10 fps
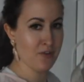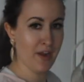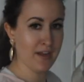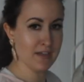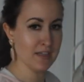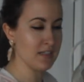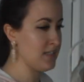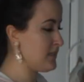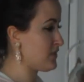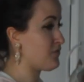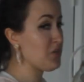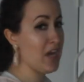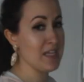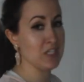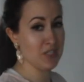I created it. So if you
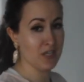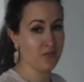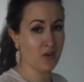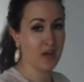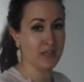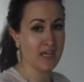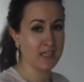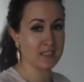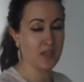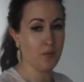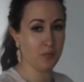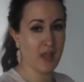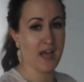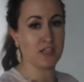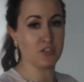guys are looking for a nice
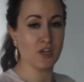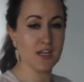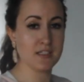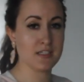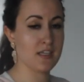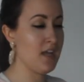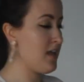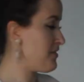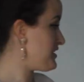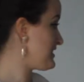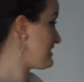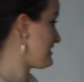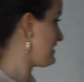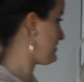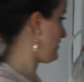black dress, this is it.